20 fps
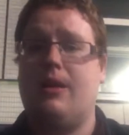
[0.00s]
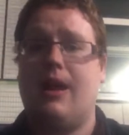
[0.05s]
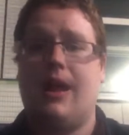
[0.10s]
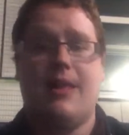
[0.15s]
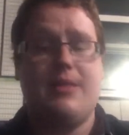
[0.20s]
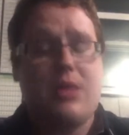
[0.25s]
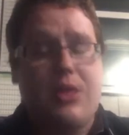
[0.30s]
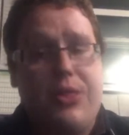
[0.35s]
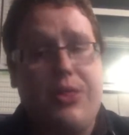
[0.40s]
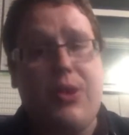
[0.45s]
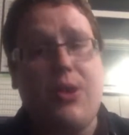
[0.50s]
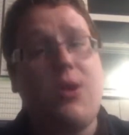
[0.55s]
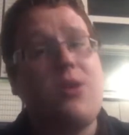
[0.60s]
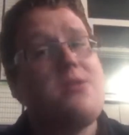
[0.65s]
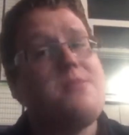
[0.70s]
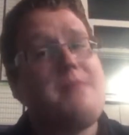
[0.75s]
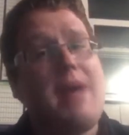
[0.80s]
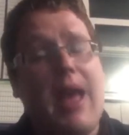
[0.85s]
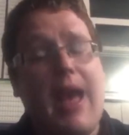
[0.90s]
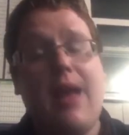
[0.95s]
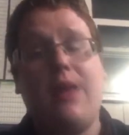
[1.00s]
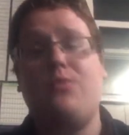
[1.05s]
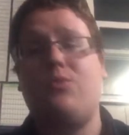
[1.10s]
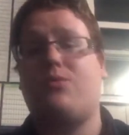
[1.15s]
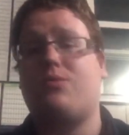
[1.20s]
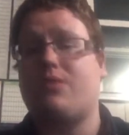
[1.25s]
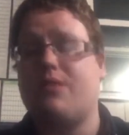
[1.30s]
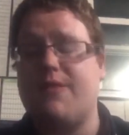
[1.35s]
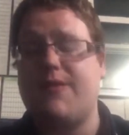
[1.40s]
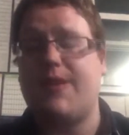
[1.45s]
And the third man
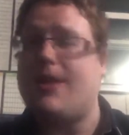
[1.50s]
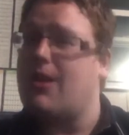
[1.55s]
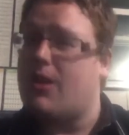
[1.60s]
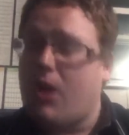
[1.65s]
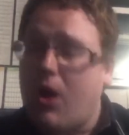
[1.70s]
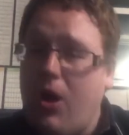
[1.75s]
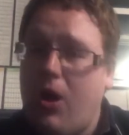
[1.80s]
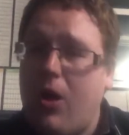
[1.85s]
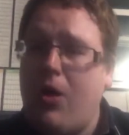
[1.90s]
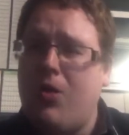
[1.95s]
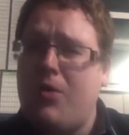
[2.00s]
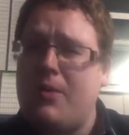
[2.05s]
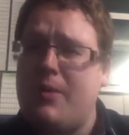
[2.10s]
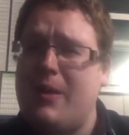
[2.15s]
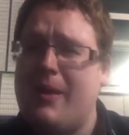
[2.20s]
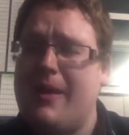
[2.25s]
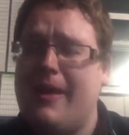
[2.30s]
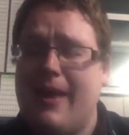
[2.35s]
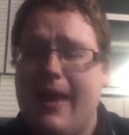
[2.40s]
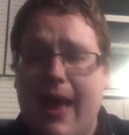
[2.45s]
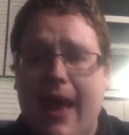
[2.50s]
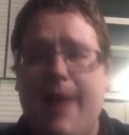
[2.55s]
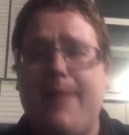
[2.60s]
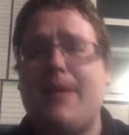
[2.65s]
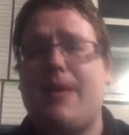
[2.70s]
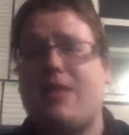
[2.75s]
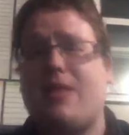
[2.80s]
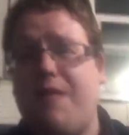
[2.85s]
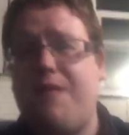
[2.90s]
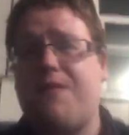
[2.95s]
will reveal all. And
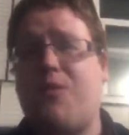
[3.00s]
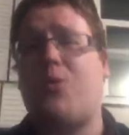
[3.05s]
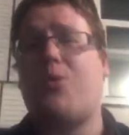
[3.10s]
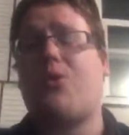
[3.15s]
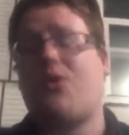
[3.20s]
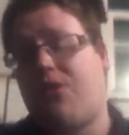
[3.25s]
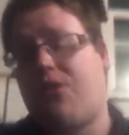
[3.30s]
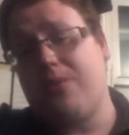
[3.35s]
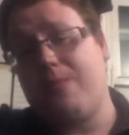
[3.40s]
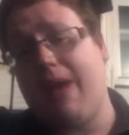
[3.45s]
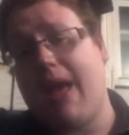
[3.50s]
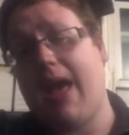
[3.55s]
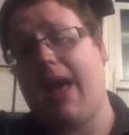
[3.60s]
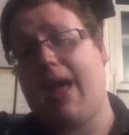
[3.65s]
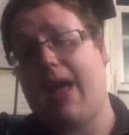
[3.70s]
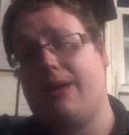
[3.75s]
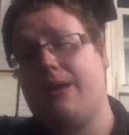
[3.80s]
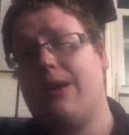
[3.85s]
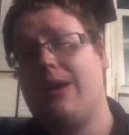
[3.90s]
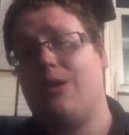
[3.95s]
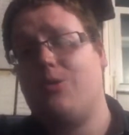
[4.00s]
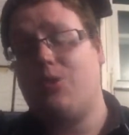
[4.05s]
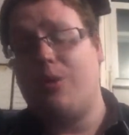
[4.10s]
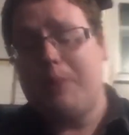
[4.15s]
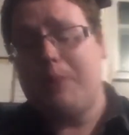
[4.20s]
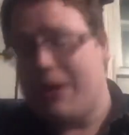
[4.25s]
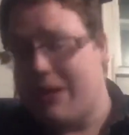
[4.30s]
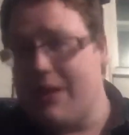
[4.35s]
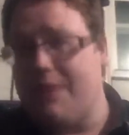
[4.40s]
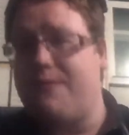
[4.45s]
then the fourth man will
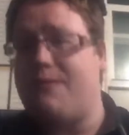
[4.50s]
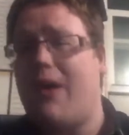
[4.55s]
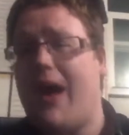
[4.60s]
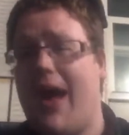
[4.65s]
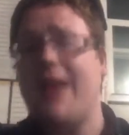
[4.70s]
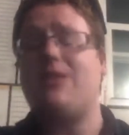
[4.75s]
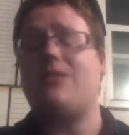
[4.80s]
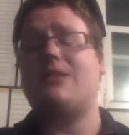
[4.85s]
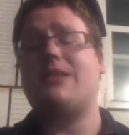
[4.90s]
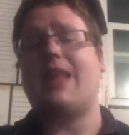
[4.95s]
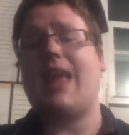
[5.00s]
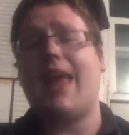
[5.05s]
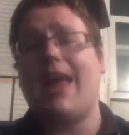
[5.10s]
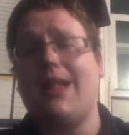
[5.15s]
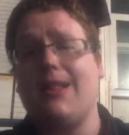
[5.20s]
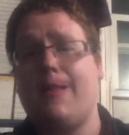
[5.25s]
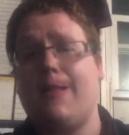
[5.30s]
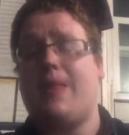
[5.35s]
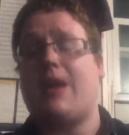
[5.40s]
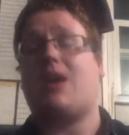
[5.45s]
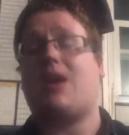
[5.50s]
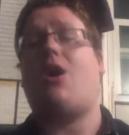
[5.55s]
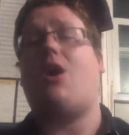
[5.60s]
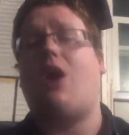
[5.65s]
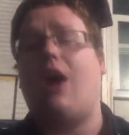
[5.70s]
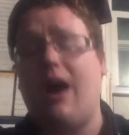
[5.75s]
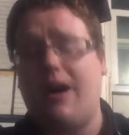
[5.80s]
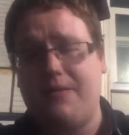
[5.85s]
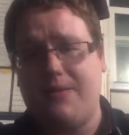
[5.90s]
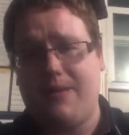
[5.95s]
put the final nail in the
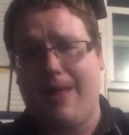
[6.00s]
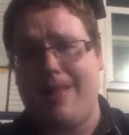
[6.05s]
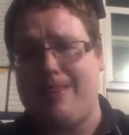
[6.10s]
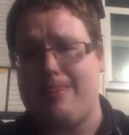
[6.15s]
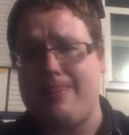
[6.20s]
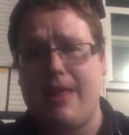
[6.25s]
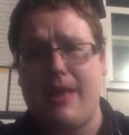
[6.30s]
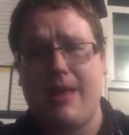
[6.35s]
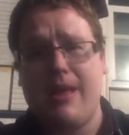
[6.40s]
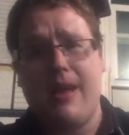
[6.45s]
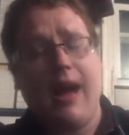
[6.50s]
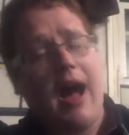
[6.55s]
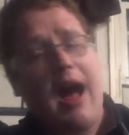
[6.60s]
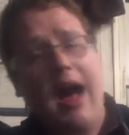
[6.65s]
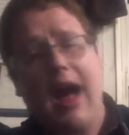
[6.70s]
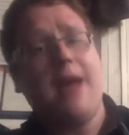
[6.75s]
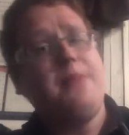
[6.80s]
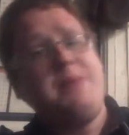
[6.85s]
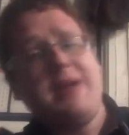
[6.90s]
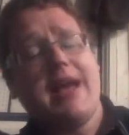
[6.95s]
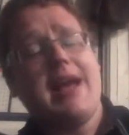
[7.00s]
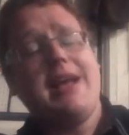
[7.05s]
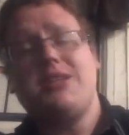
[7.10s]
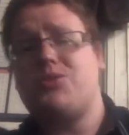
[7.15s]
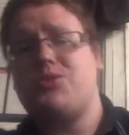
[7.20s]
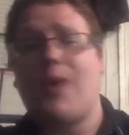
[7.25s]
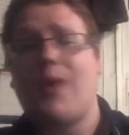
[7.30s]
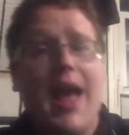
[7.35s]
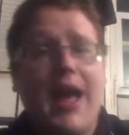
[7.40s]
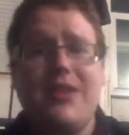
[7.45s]
coffin.
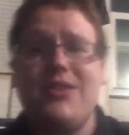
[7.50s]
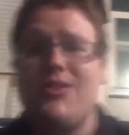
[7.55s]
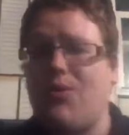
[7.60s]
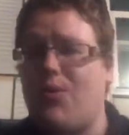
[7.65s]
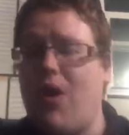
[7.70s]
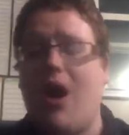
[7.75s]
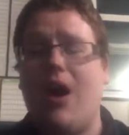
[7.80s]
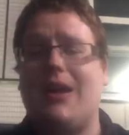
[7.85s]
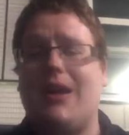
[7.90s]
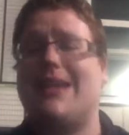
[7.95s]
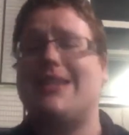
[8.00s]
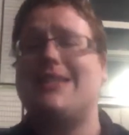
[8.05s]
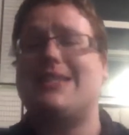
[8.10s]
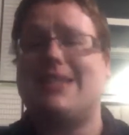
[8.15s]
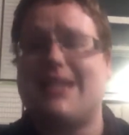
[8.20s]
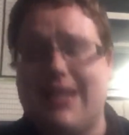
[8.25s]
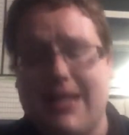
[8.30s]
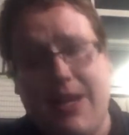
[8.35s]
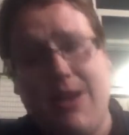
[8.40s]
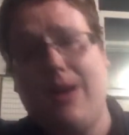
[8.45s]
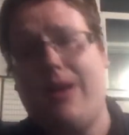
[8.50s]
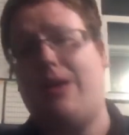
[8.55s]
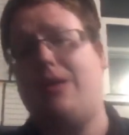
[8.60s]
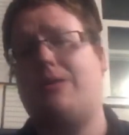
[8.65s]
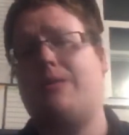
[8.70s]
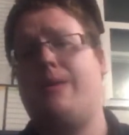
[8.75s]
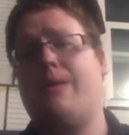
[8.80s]
IBS Ragnarok is here.